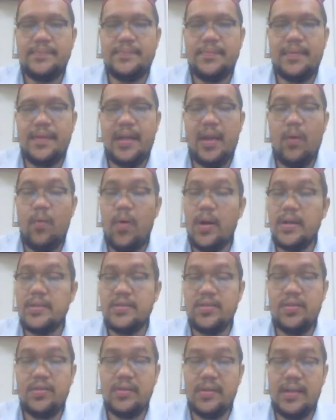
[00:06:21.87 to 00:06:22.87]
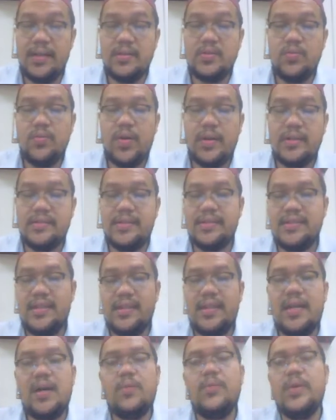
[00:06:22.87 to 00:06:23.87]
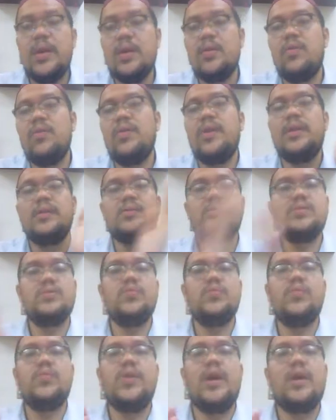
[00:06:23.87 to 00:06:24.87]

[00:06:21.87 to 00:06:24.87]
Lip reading: Okay, what is notice, what is agenda? We are